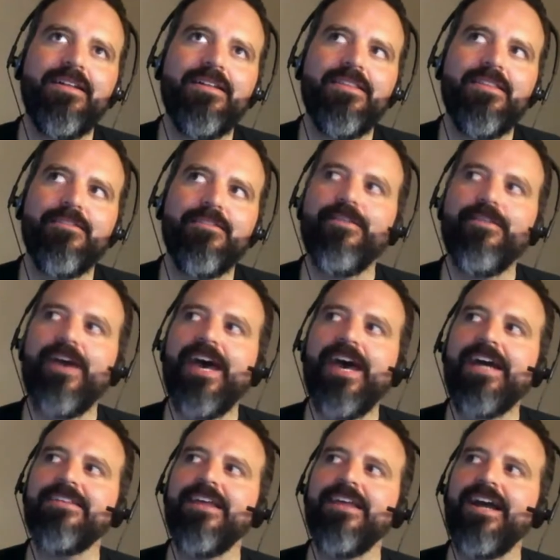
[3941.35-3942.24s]
the
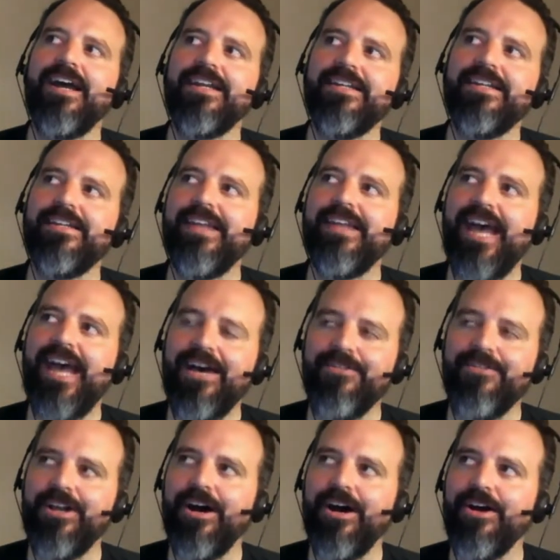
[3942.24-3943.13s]
fact that I didn't
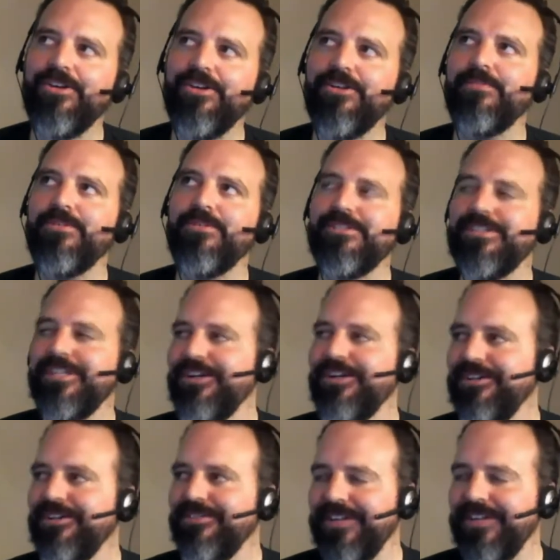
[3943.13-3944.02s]
have it 100%
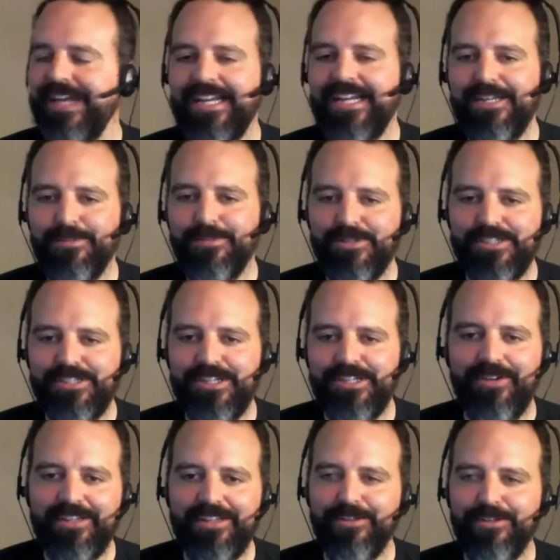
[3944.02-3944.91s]
or even 90%
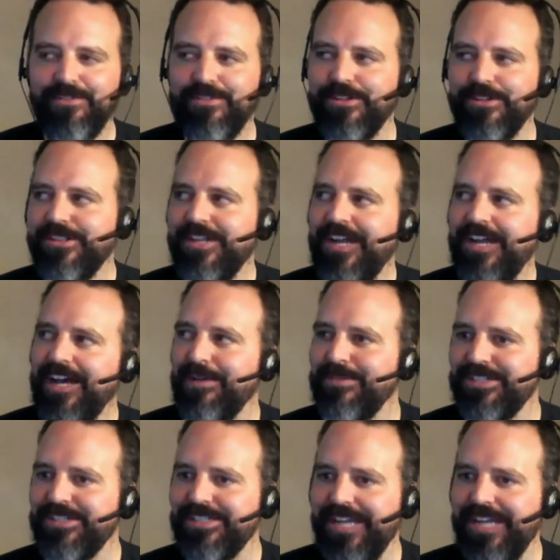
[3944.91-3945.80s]
right the first
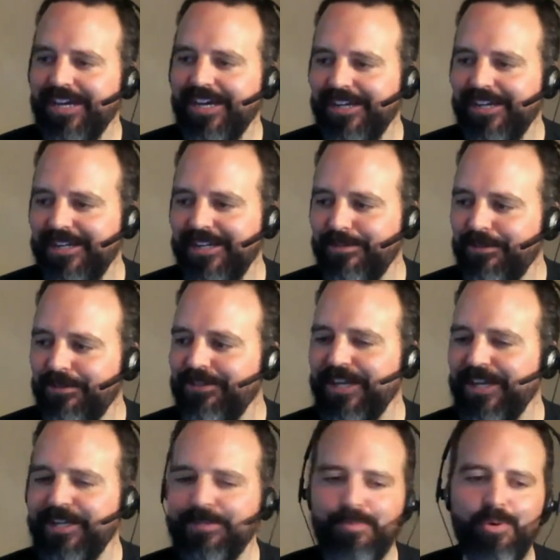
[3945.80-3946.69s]
time is not going to
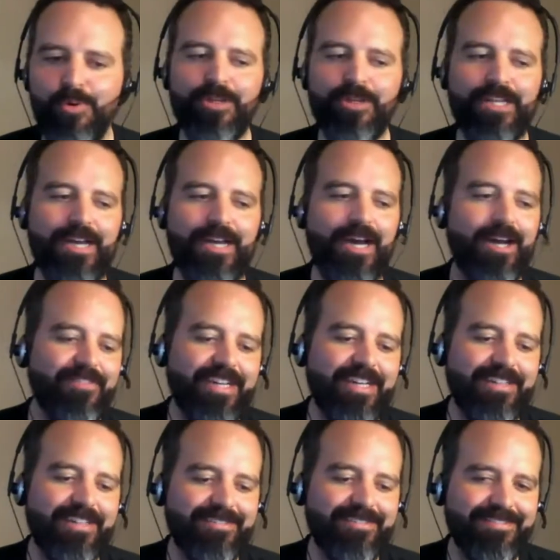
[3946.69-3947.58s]
reflect poorly on me.